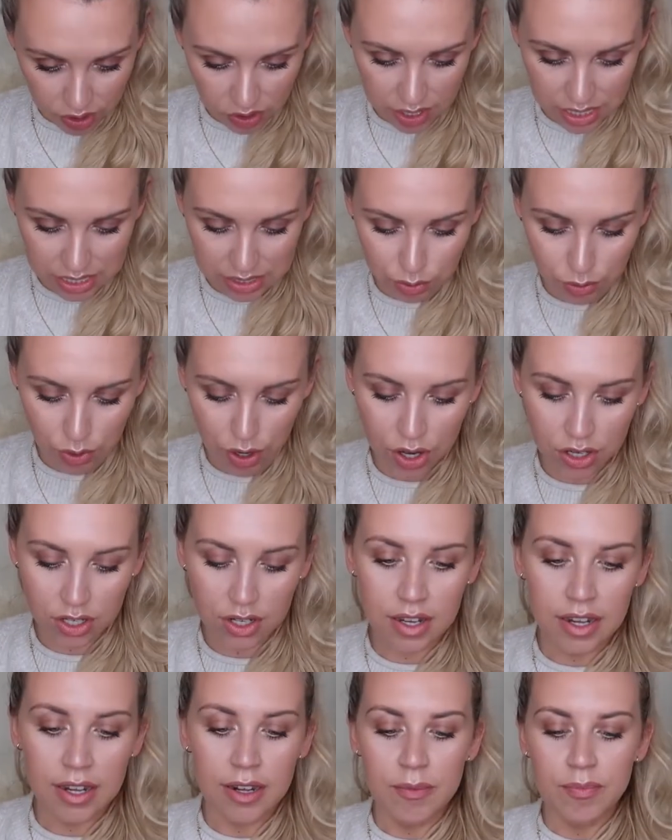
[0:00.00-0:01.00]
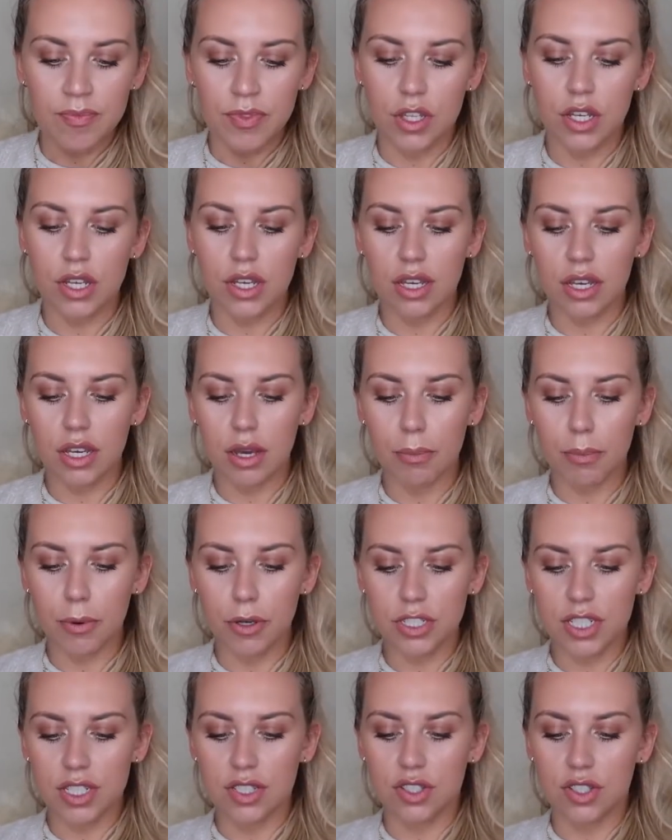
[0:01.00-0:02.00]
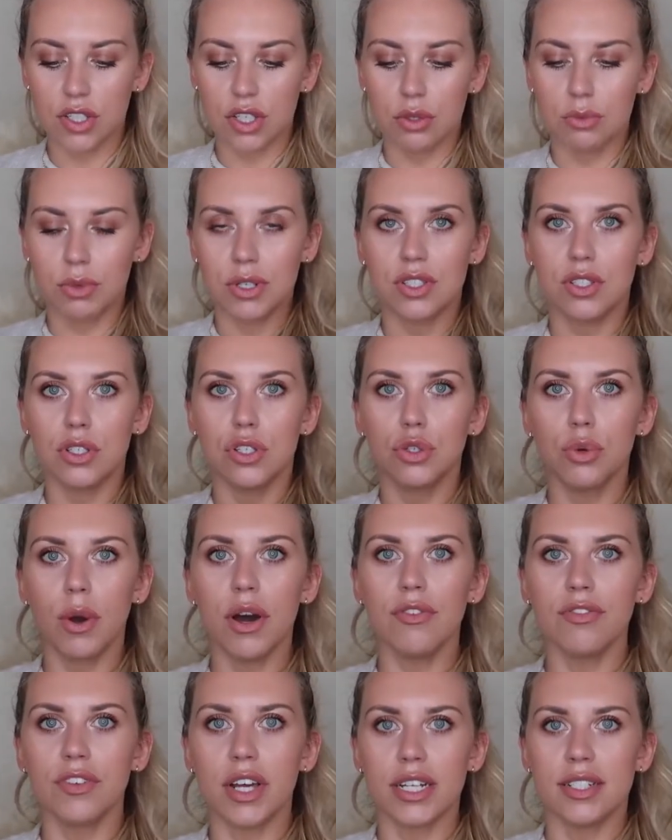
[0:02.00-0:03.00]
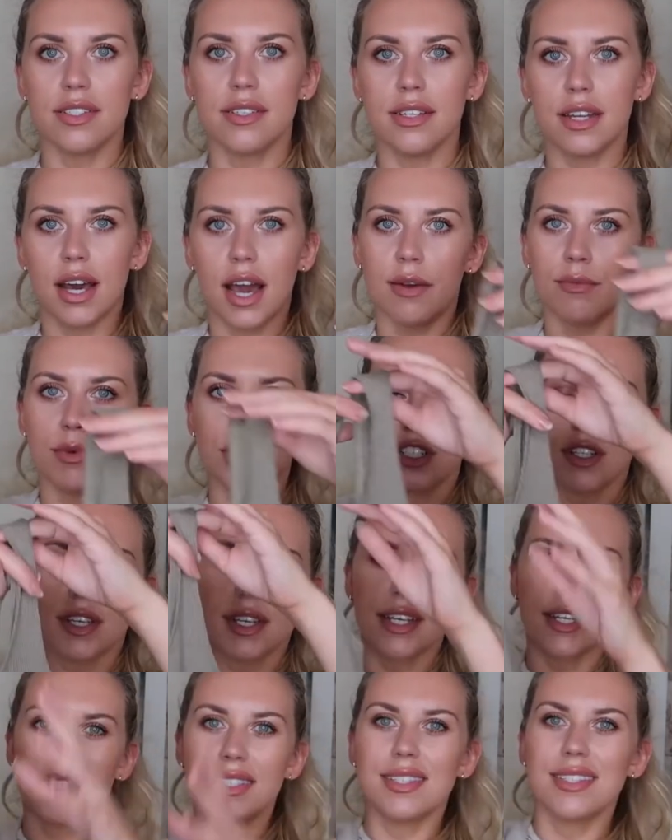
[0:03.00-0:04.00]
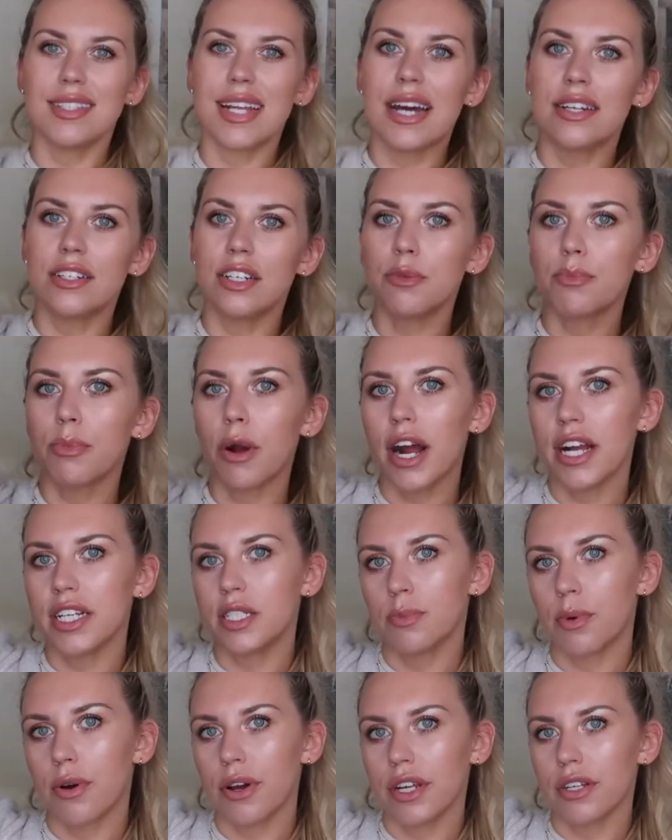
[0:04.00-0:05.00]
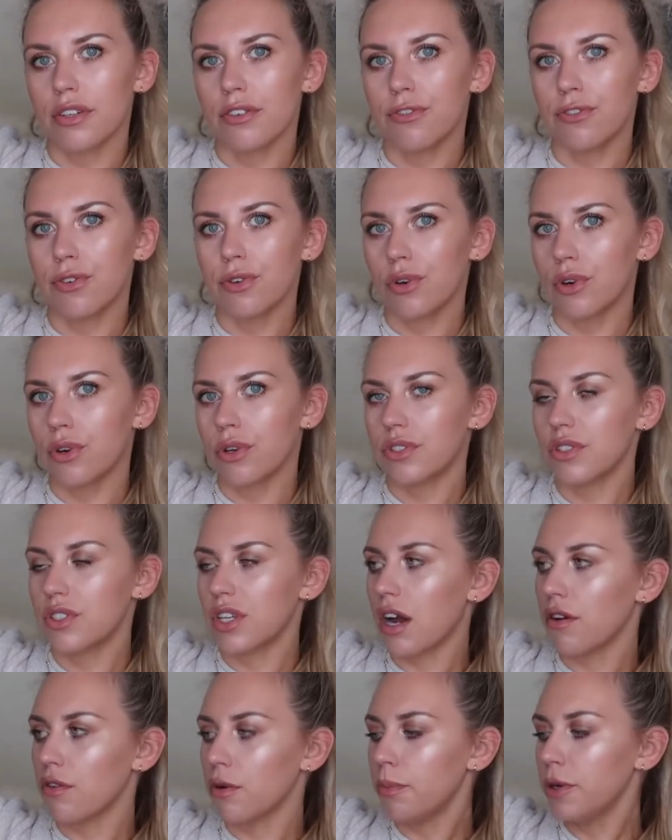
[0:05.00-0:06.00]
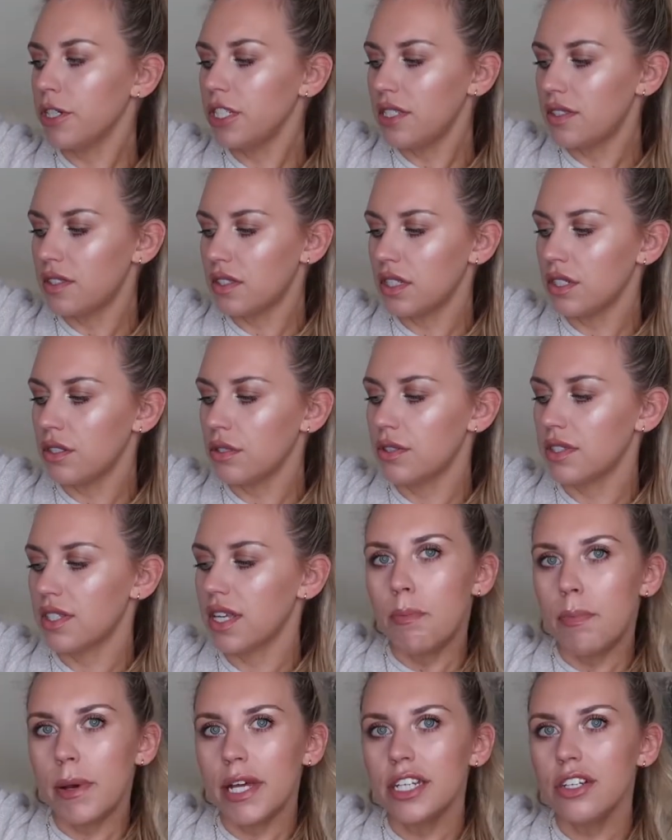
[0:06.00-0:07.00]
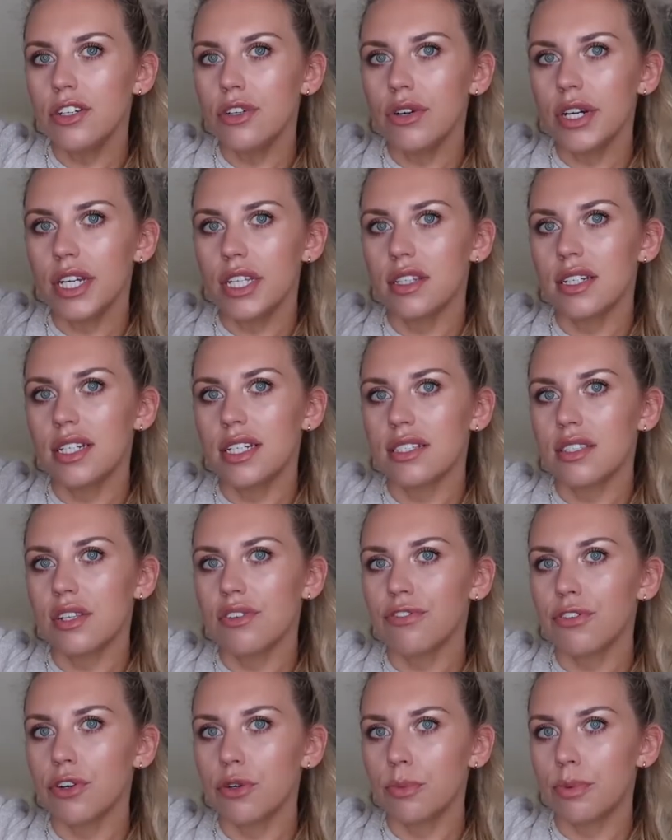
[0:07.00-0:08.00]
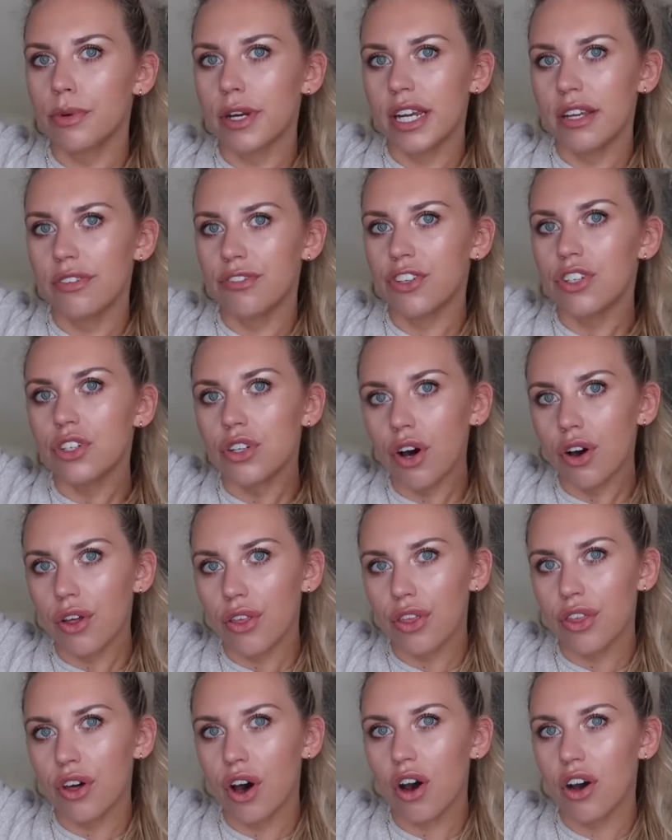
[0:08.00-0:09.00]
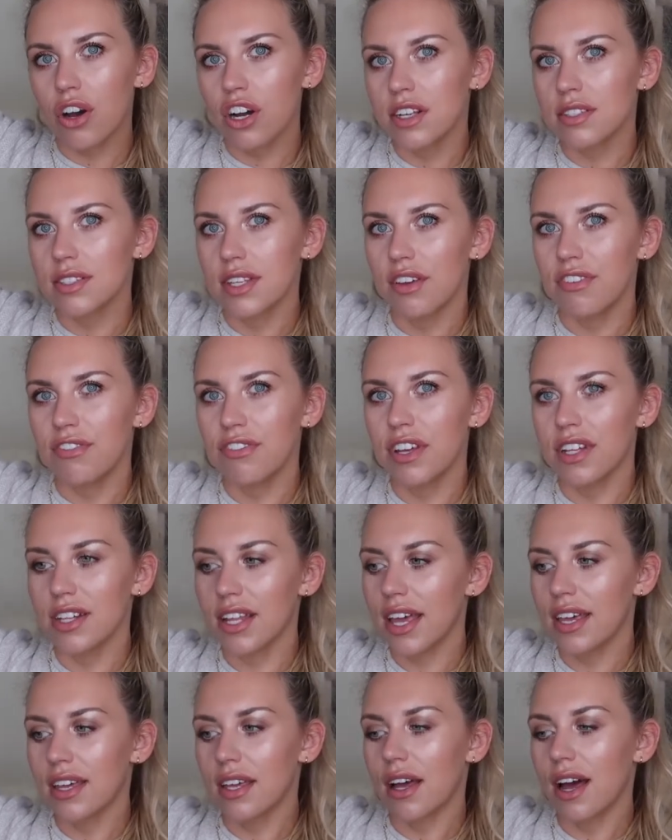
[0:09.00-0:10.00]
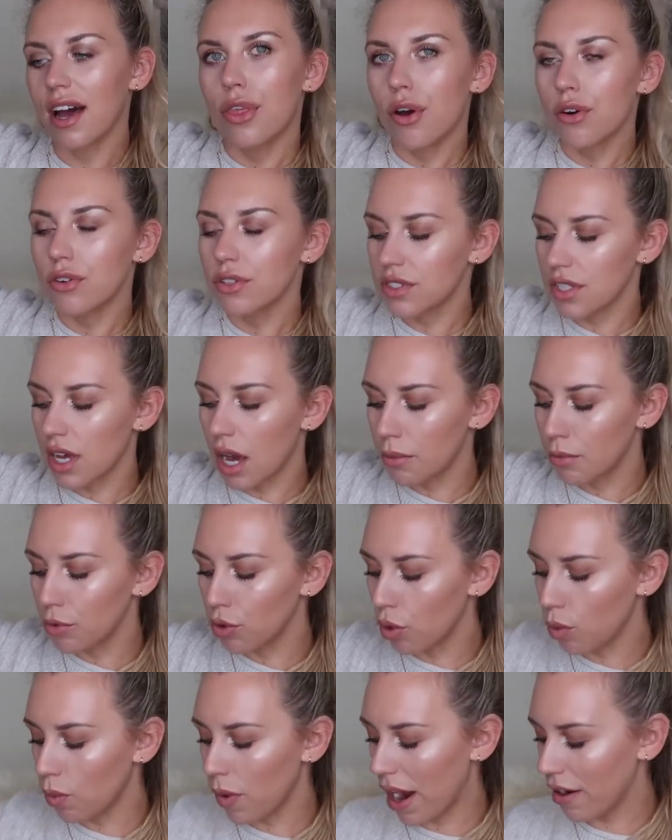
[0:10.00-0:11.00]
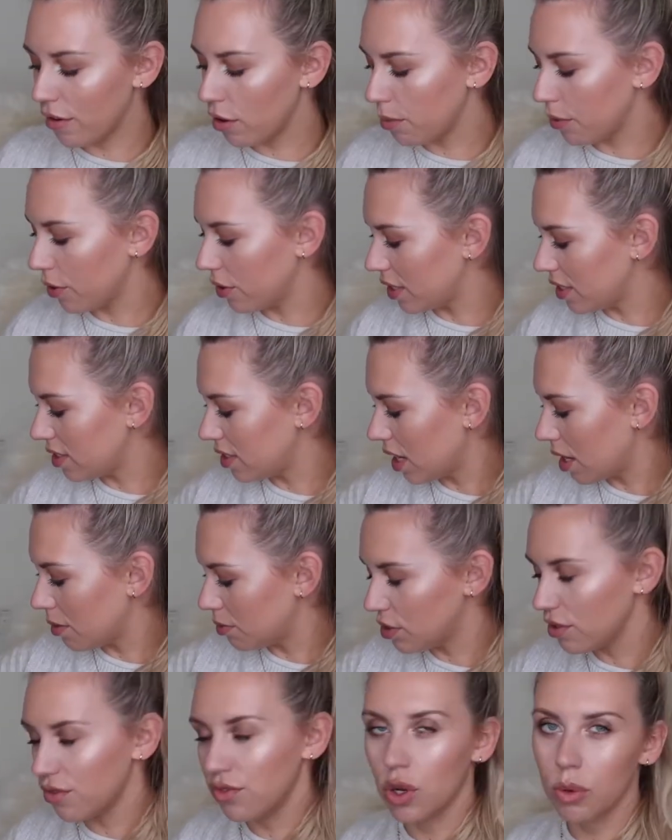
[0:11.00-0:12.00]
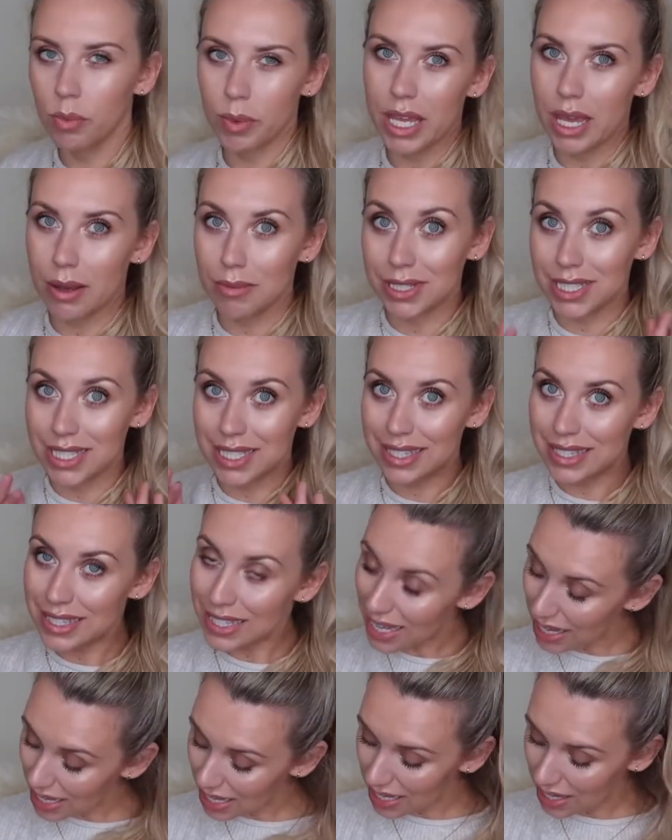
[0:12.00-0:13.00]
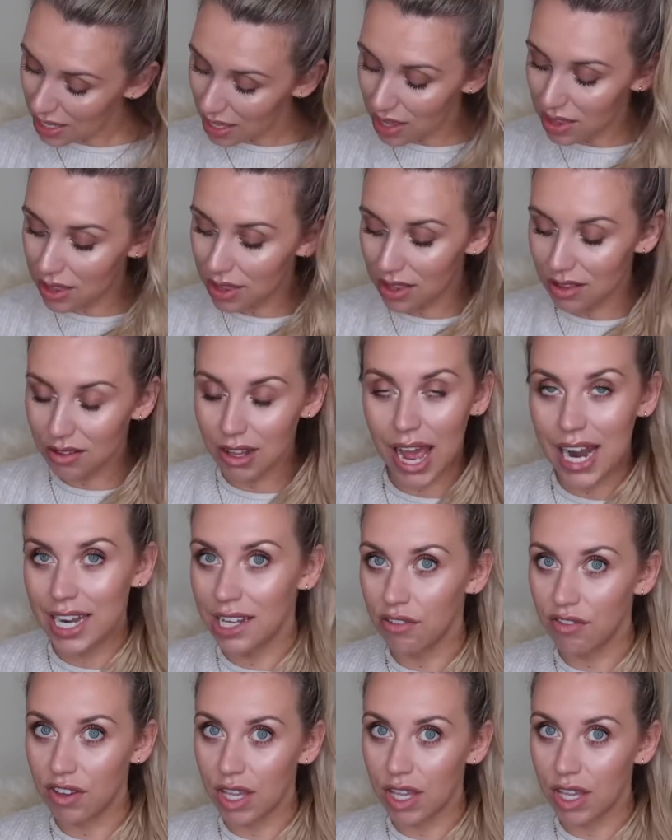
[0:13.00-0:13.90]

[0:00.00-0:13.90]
in this one. The bodysuit was $12.99, which is like a standard price point for Zara bodysuits. Bit annoyed that it's a full brief and not a thong, because I feel like thongs are more wearable in terms of not being able to see any